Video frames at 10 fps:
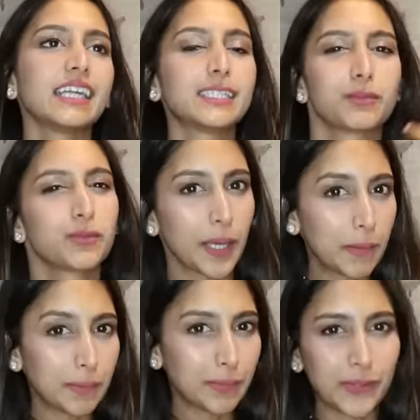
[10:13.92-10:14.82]
except it was
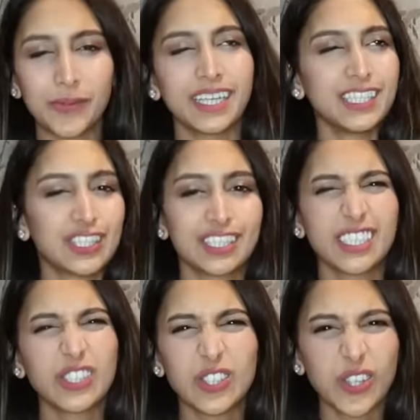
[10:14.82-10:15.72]
baby blue, and
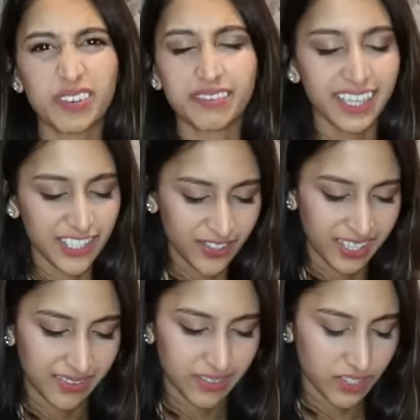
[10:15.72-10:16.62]
it looked so
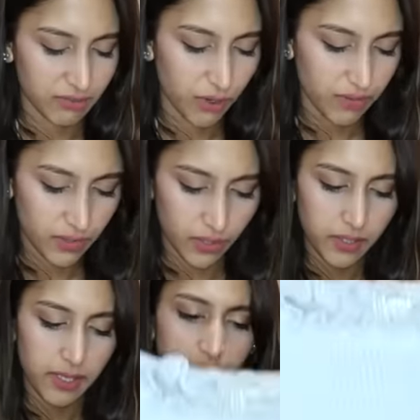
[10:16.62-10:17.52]
unflattering. I was like, rather
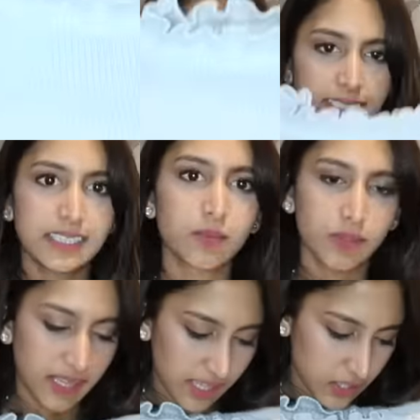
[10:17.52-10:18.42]
not. But this is
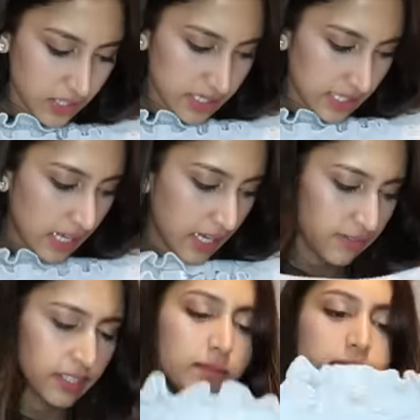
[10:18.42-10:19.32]
with that jersey
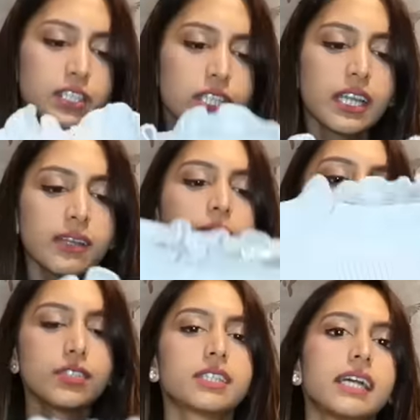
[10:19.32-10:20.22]
life, and especially like when
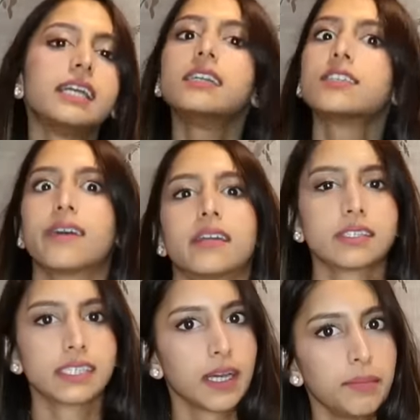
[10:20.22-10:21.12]
you're studying, because
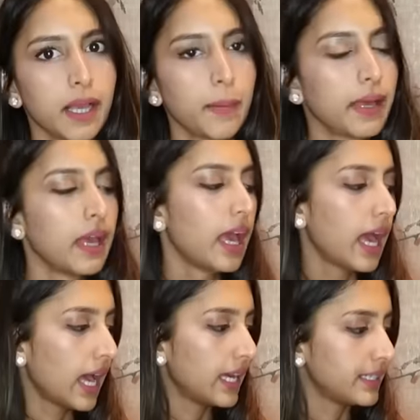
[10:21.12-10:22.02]
finals are coming up,
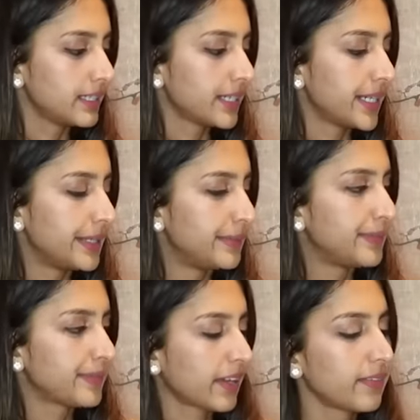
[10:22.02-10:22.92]
and
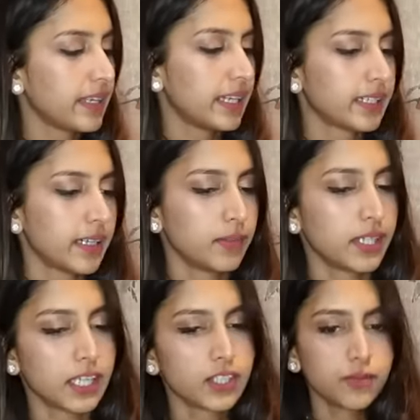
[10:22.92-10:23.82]
I feel like I'm
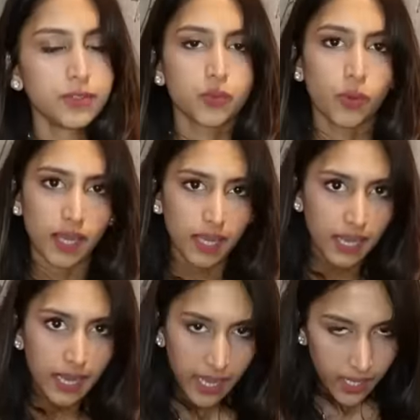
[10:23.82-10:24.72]
gonna get so much wear
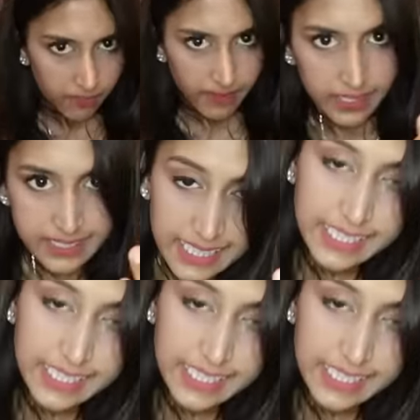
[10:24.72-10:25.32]
out of that, because